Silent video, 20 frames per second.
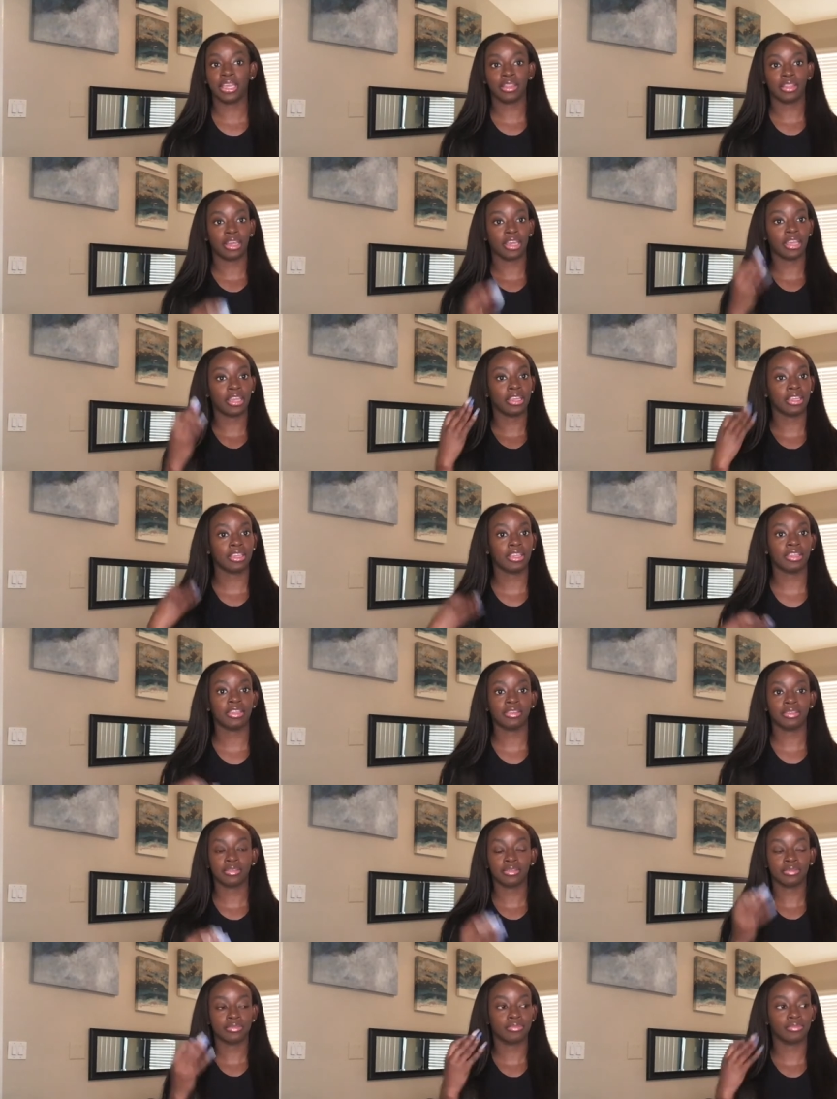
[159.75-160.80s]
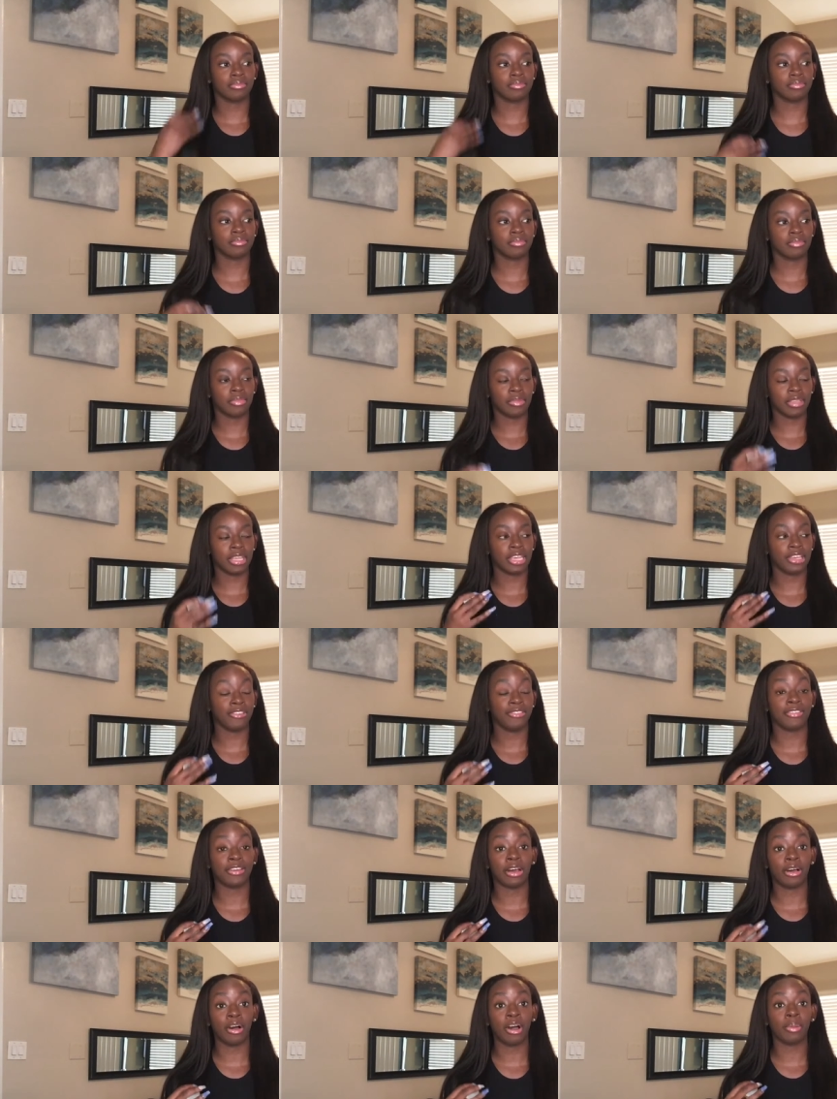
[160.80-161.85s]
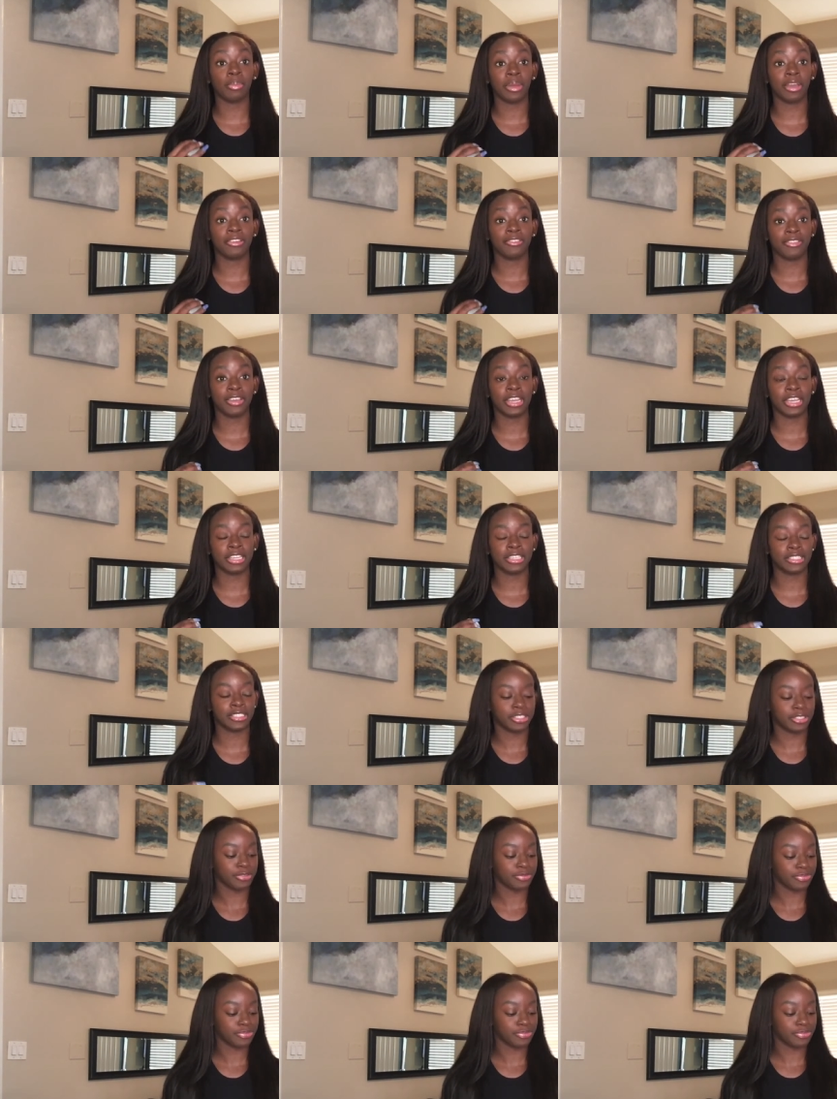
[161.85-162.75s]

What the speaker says: like it felt on my face.